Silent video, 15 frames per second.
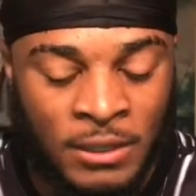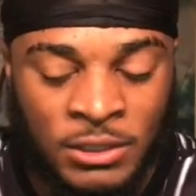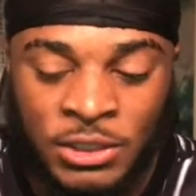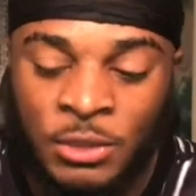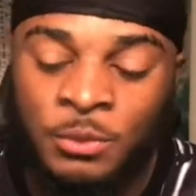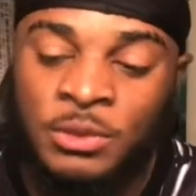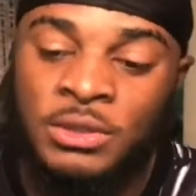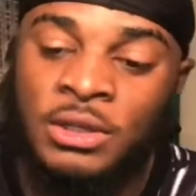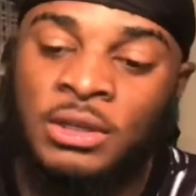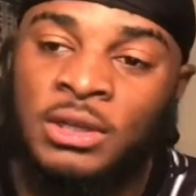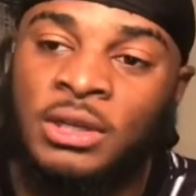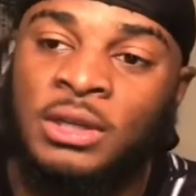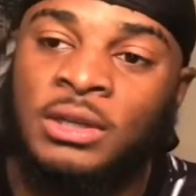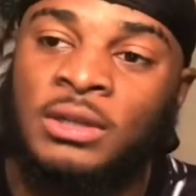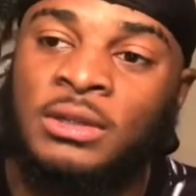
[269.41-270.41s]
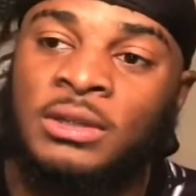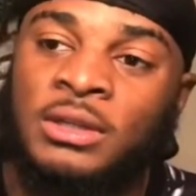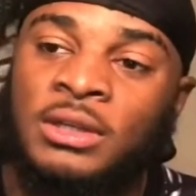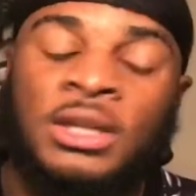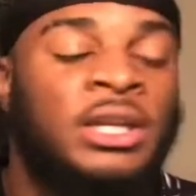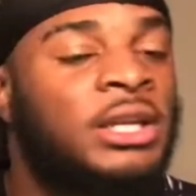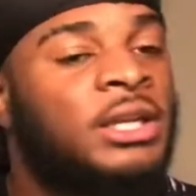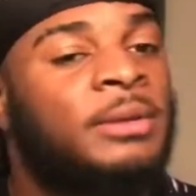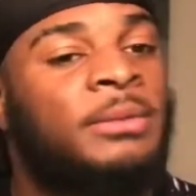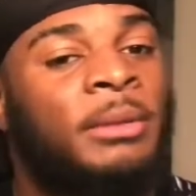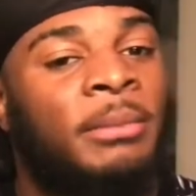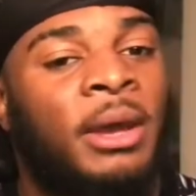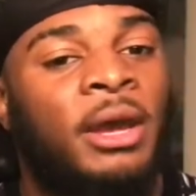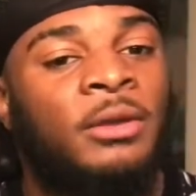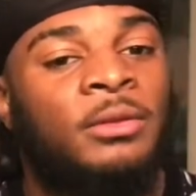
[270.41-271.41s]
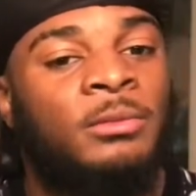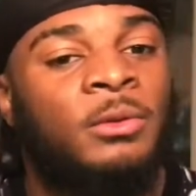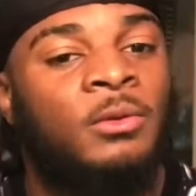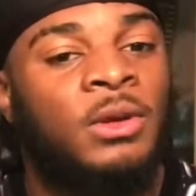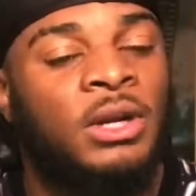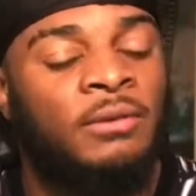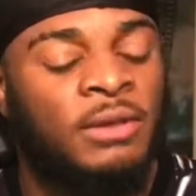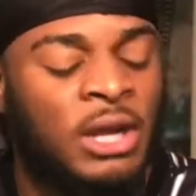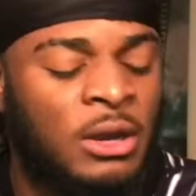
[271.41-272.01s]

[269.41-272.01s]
she was cleaning up the bathroom or whatever.